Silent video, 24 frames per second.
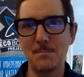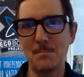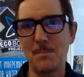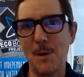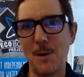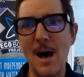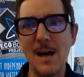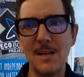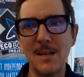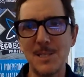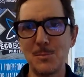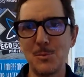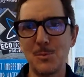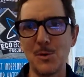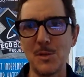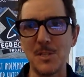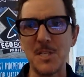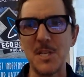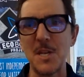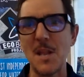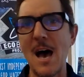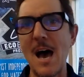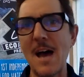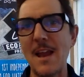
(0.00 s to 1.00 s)
possible
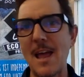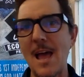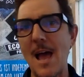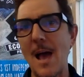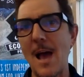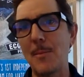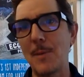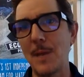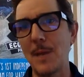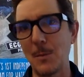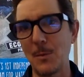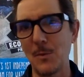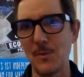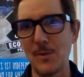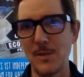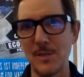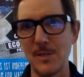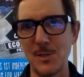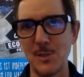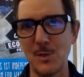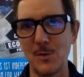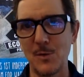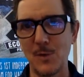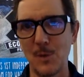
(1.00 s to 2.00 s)
it's not happening within
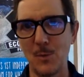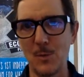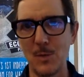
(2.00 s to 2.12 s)
surfing?